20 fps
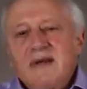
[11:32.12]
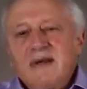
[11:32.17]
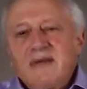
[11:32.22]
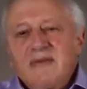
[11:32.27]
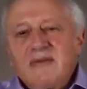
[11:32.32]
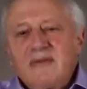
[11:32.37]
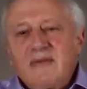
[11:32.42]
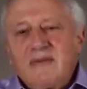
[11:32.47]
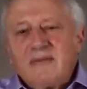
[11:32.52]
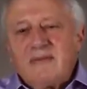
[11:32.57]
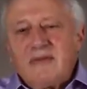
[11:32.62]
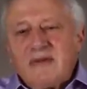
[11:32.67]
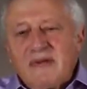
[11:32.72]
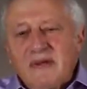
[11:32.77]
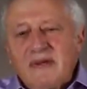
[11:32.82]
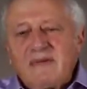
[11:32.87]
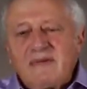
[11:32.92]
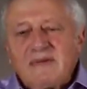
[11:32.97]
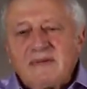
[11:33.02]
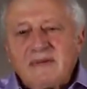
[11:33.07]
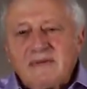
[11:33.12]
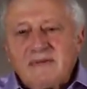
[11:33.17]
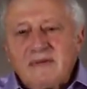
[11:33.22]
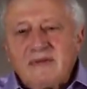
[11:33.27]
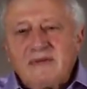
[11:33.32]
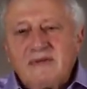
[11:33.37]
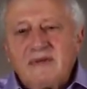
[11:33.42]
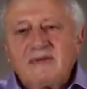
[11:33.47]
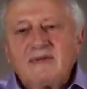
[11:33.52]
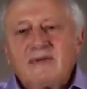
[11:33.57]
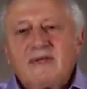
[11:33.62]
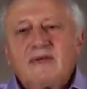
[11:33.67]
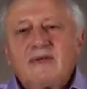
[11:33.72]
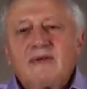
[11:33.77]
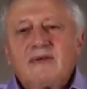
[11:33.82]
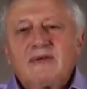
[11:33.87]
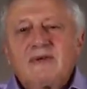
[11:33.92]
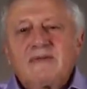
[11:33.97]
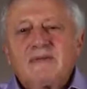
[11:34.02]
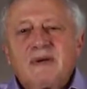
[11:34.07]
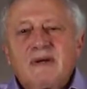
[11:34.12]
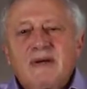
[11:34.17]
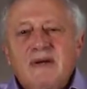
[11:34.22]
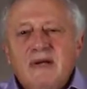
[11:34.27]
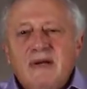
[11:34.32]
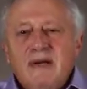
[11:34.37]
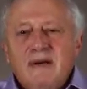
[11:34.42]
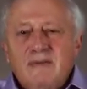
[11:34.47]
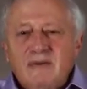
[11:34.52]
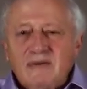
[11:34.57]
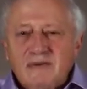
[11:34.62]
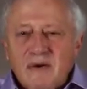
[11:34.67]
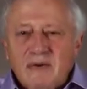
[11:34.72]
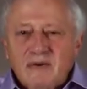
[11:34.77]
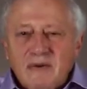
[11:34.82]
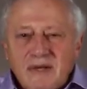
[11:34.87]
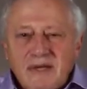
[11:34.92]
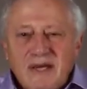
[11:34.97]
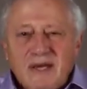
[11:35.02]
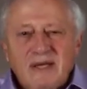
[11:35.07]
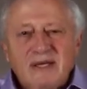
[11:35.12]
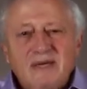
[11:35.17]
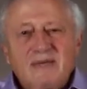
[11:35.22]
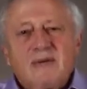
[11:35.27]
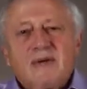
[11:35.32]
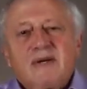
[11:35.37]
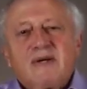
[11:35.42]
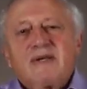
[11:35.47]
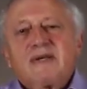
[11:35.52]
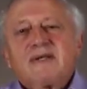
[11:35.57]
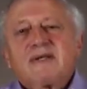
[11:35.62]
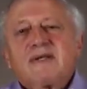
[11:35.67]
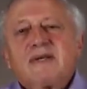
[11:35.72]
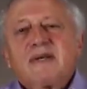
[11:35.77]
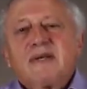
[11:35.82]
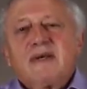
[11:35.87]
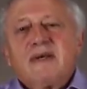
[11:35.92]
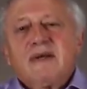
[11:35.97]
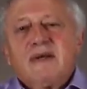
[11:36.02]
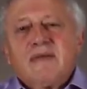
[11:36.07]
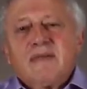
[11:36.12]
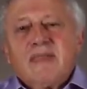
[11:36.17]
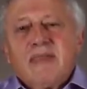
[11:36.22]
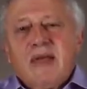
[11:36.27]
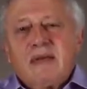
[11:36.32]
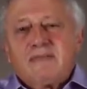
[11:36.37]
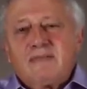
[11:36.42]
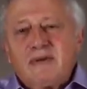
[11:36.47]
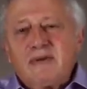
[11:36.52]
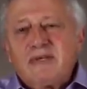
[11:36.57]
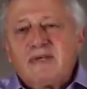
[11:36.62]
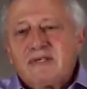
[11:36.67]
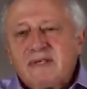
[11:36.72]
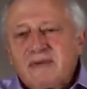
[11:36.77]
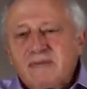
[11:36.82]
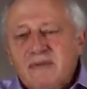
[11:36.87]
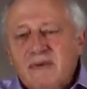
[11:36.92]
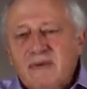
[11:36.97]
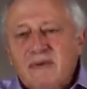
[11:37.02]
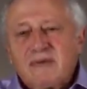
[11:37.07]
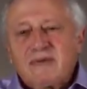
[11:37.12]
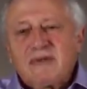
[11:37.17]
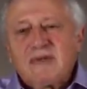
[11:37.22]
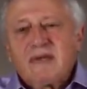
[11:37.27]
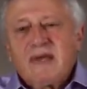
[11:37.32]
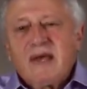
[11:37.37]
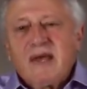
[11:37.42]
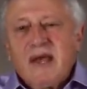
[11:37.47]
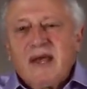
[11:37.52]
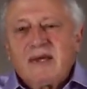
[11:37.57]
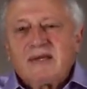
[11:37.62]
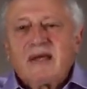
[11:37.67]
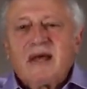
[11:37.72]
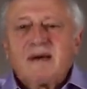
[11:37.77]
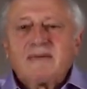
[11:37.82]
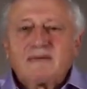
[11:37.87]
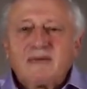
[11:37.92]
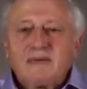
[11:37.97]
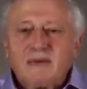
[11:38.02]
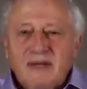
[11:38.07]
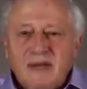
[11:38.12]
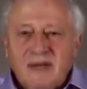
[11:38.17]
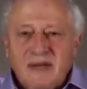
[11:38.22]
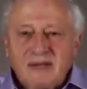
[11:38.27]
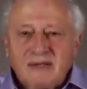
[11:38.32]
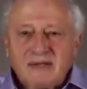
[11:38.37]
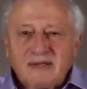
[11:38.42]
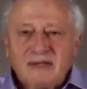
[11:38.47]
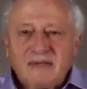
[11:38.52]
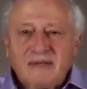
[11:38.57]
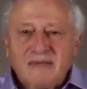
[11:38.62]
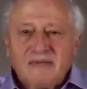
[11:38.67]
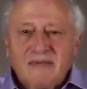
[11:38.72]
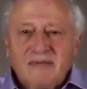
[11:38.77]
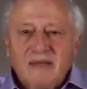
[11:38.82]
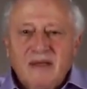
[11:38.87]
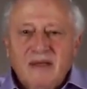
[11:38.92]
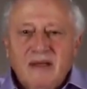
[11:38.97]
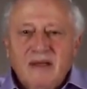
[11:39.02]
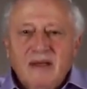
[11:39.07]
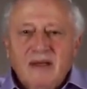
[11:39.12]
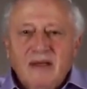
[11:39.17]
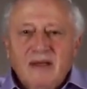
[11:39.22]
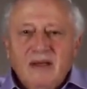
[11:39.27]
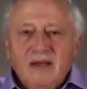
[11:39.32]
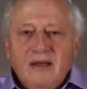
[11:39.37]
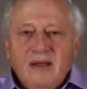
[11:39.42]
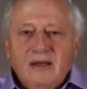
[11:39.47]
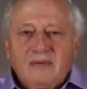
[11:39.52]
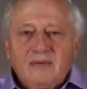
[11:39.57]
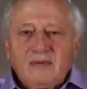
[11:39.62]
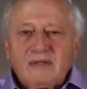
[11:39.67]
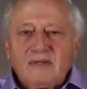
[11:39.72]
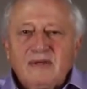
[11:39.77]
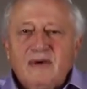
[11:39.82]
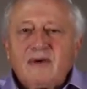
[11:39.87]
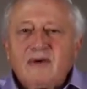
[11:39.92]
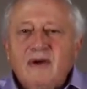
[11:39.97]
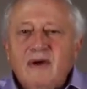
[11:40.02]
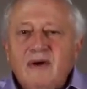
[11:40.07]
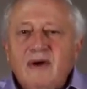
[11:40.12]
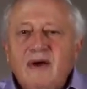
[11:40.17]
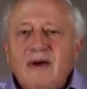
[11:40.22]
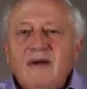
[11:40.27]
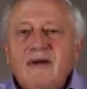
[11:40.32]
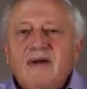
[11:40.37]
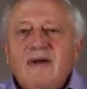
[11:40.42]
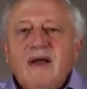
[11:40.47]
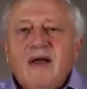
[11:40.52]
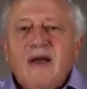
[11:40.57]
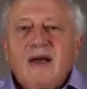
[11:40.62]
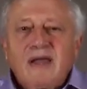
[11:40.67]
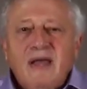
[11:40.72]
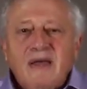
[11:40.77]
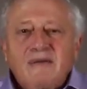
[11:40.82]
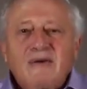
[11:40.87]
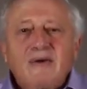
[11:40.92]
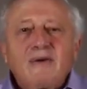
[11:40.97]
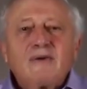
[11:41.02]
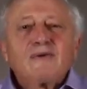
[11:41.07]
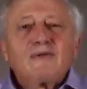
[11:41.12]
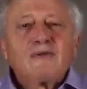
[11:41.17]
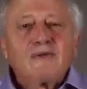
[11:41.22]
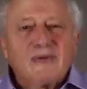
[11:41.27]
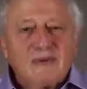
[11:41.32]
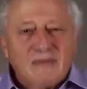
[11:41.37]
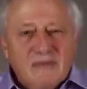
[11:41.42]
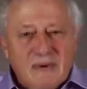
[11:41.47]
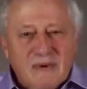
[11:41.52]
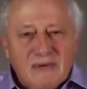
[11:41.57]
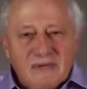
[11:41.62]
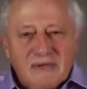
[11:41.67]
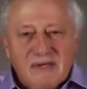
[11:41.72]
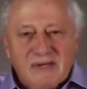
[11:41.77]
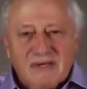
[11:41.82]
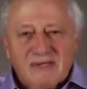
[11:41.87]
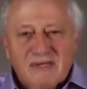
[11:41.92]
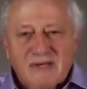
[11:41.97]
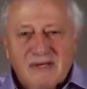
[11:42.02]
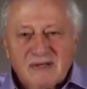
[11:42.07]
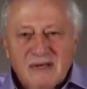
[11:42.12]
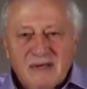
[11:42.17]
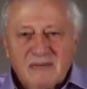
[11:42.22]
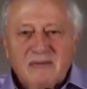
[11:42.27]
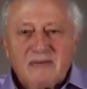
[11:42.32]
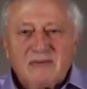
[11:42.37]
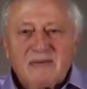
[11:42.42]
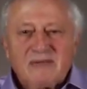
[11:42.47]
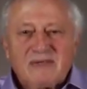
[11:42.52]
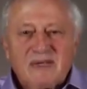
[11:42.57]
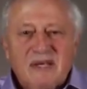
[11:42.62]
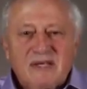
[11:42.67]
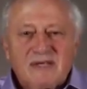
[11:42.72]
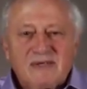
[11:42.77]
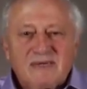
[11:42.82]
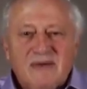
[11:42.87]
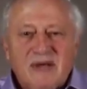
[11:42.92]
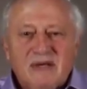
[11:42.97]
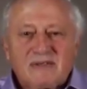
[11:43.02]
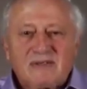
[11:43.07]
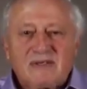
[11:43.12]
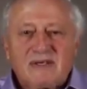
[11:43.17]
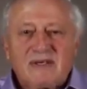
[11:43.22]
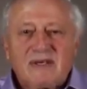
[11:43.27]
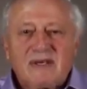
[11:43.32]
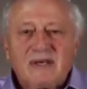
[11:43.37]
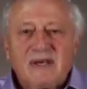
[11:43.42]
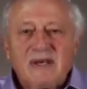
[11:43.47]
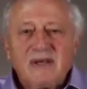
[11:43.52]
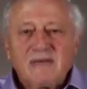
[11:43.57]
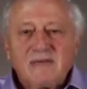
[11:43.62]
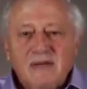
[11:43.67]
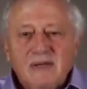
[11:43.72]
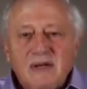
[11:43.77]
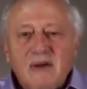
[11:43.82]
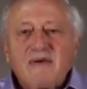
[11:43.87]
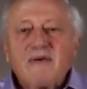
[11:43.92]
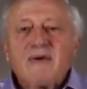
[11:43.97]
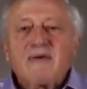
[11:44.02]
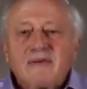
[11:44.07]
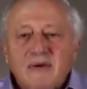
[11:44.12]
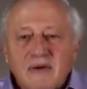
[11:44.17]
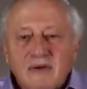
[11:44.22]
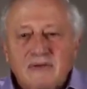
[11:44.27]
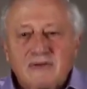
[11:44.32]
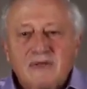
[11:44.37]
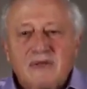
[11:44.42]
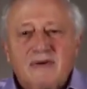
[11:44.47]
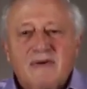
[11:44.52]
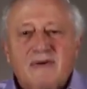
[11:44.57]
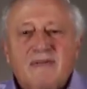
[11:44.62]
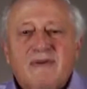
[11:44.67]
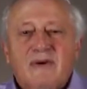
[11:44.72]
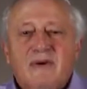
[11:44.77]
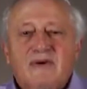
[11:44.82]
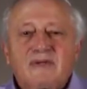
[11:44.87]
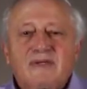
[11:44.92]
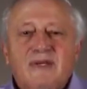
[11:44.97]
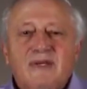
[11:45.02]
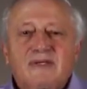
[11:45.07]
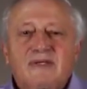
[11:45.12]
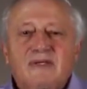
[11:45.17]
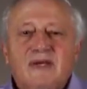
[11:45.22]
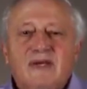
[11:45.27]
The predicament of the Jews in Europe was only getting worse, and British support had come to an end. It was no longer an evolutionary process that would be satisfactory, but a revolutionary process.